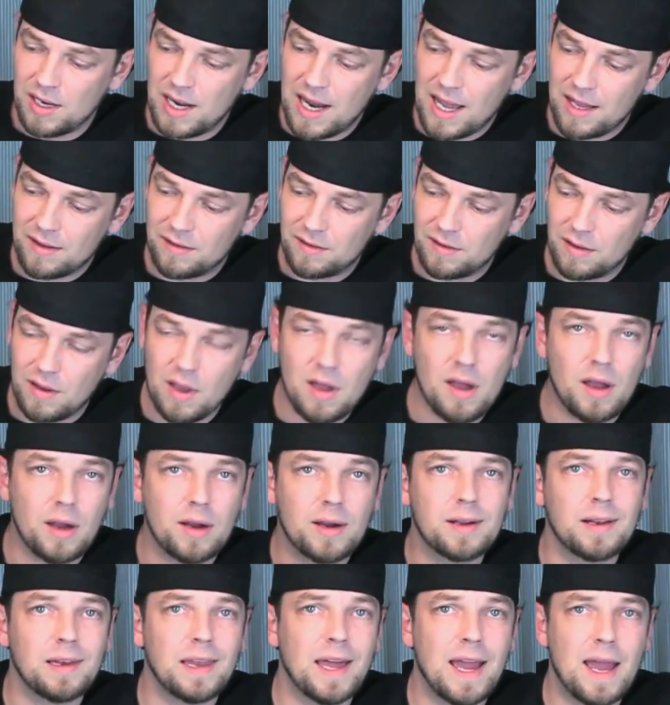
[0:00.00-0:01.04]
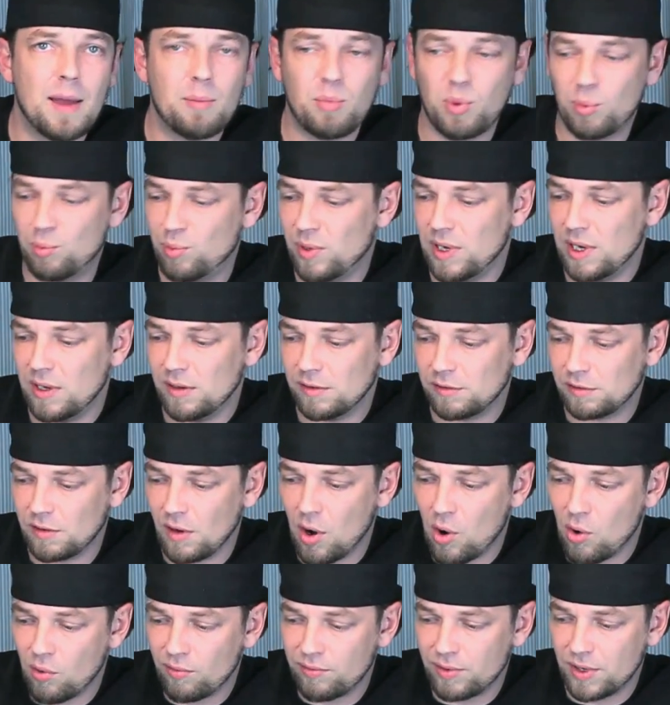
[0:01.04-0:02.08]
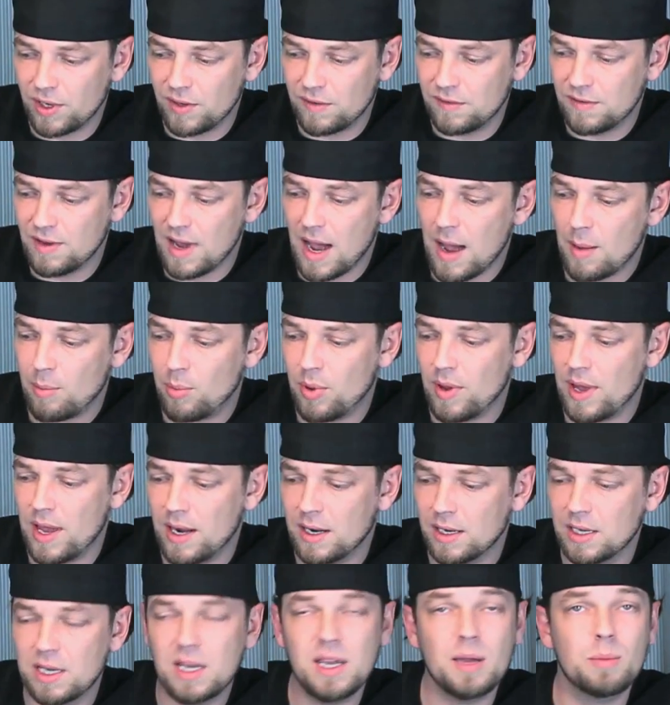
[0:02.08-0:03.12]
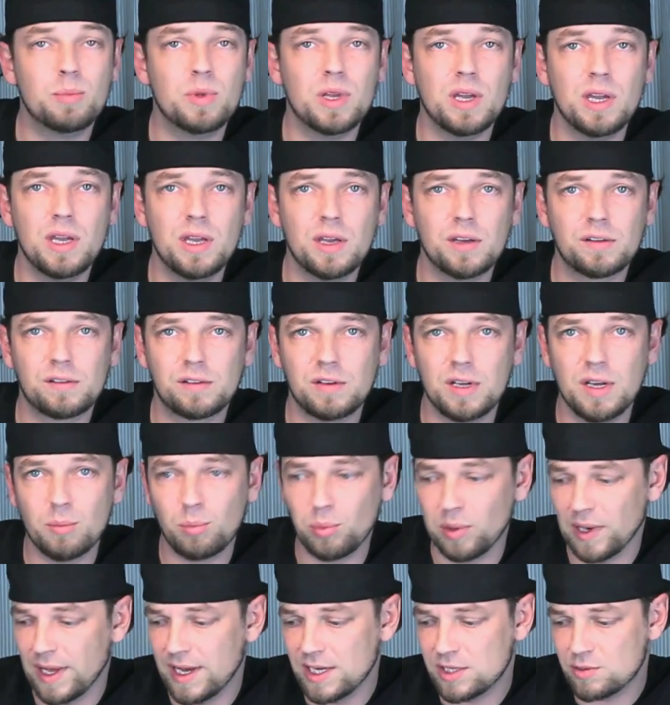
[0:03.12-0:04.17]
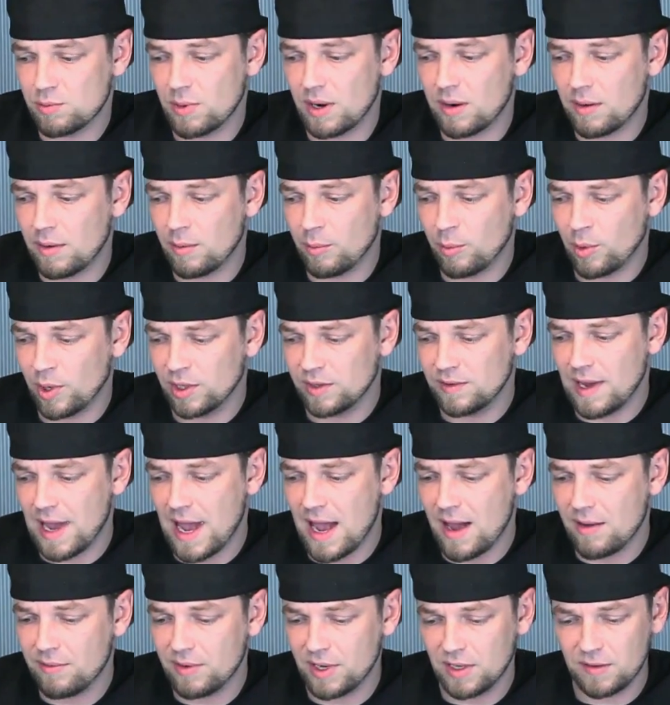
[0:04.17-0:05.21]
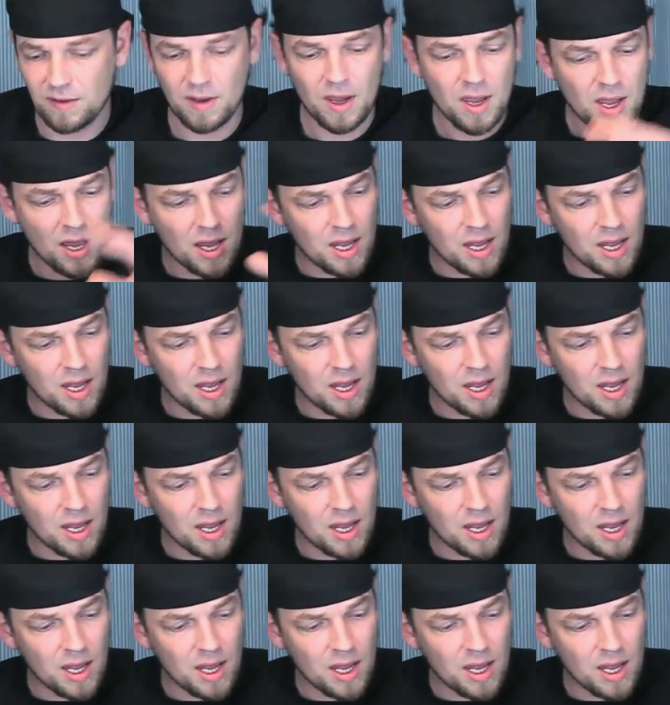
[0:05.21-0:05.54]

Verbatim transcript: that uh, clamp piece over the top and keep the ESC in place where I want to have it.